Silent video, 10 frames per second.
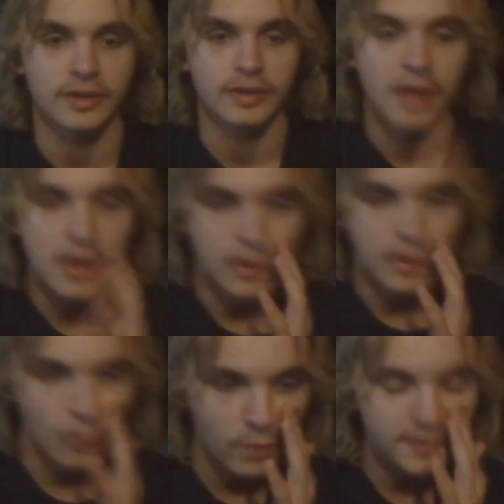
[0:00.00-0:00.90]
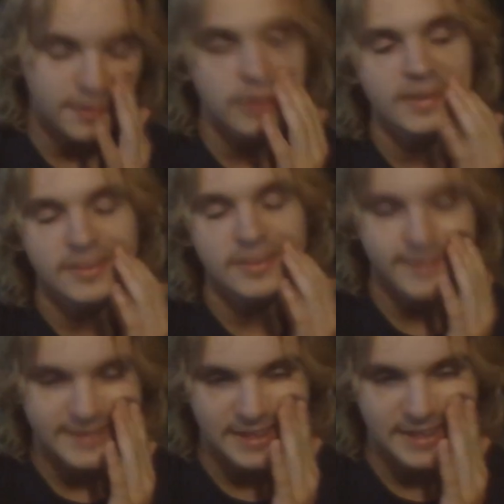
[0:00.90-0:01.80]
And one thing you need to
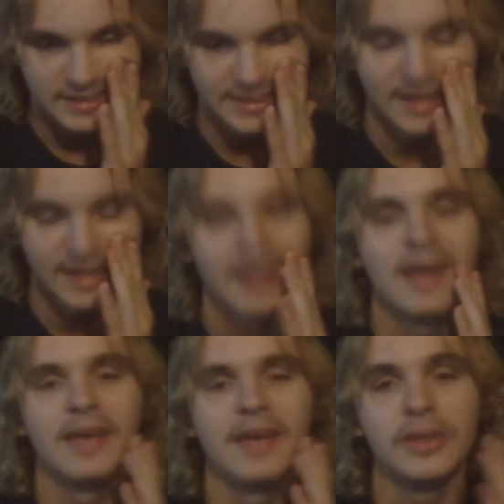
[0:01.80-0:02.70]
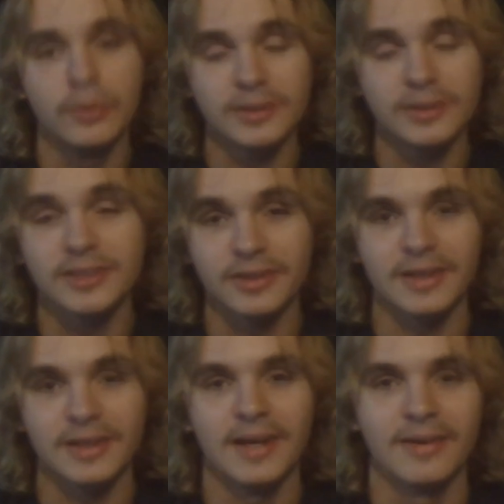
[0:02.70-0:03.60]
understand is that you will
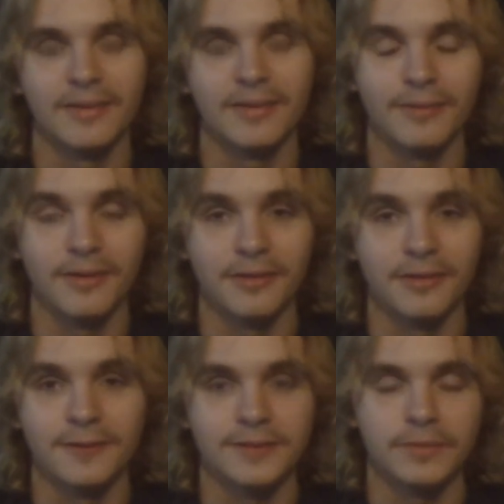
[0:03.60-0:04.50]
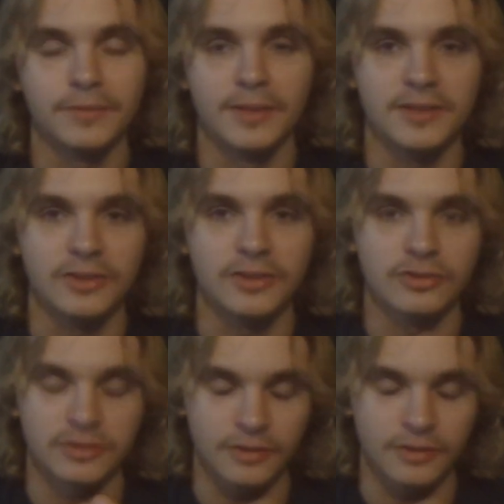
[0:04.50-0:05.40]
suck on your first few
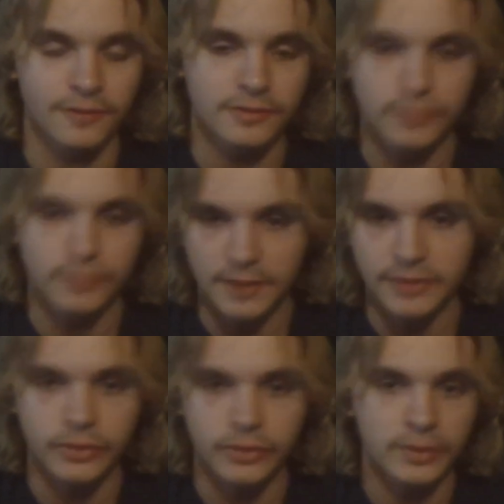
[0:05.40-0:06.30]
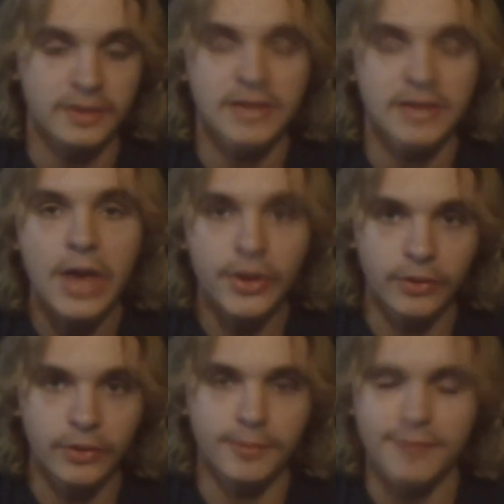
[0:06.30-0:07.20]
meditations. Your first few days or weeks,
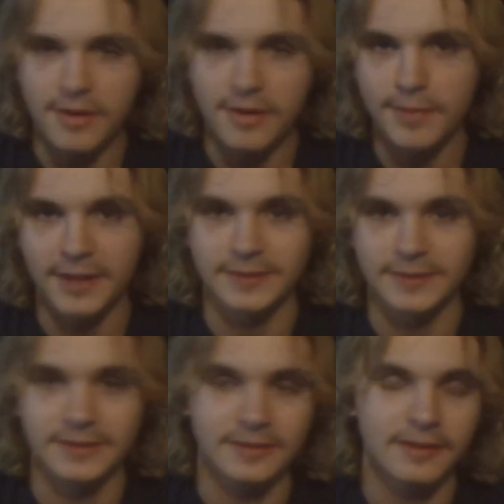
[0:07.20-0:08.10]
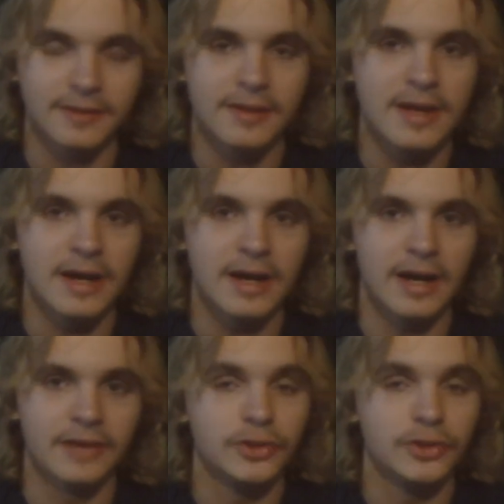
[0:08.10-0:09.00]
you'll be very bad at it,
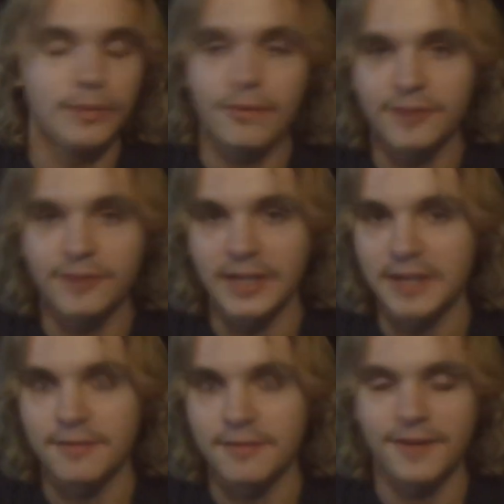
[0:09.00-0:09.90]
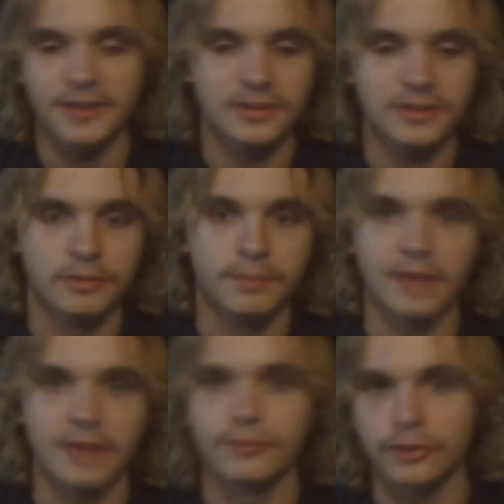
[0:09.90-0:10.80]
and you won't feel any effects. You'll
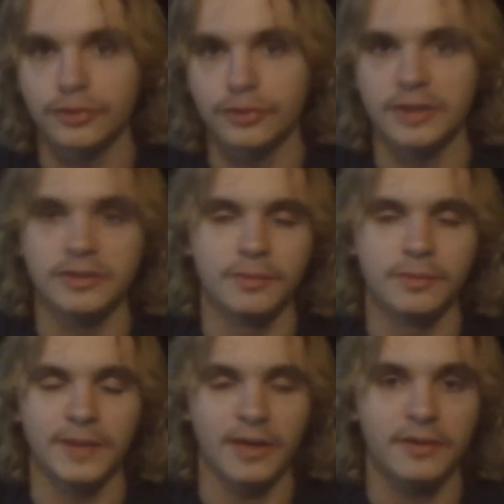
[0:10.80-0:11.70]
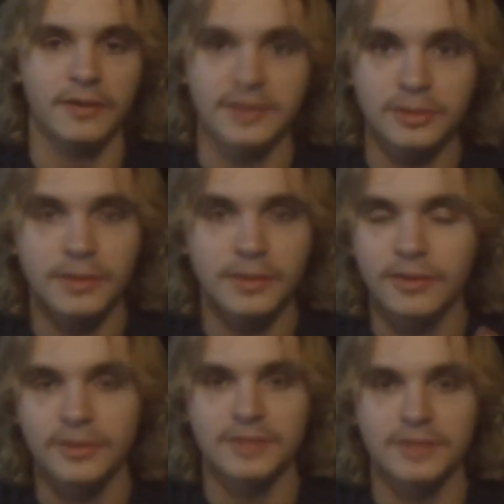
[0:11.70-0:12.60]
get frustrated, you'll be like, oh, there's so many
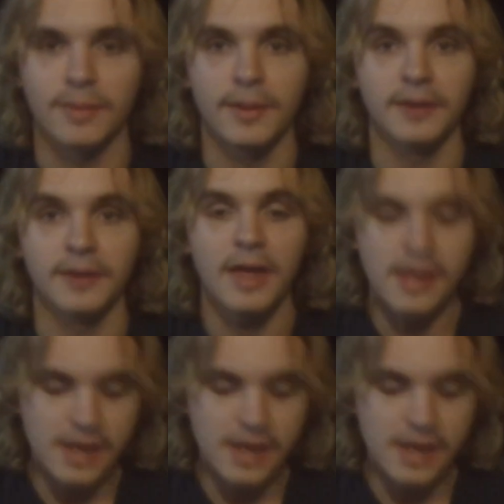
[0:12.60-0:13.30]
thoughts in my mind.